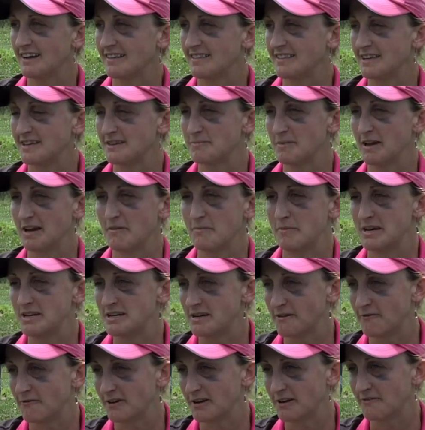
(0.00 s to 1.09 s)
things may have been
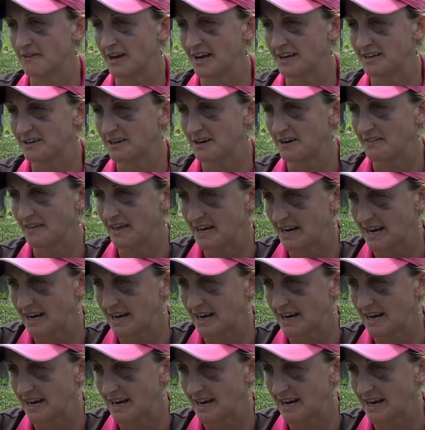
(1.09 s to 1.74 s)
different if I hadn't gotten that